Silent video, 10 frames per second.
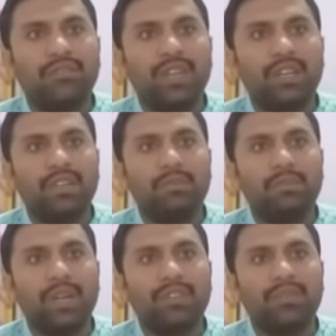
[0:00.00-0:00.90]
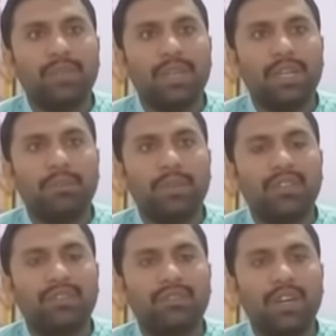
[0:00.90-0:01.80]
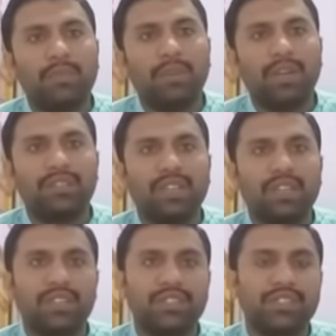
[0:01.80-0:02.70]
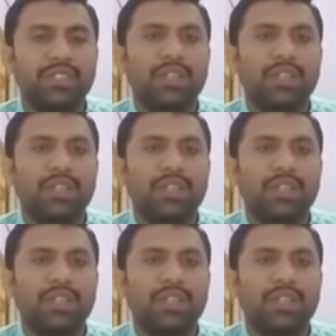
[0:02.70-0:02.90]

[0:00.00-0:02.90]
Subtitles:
will, plus be, plus verb, plus ing.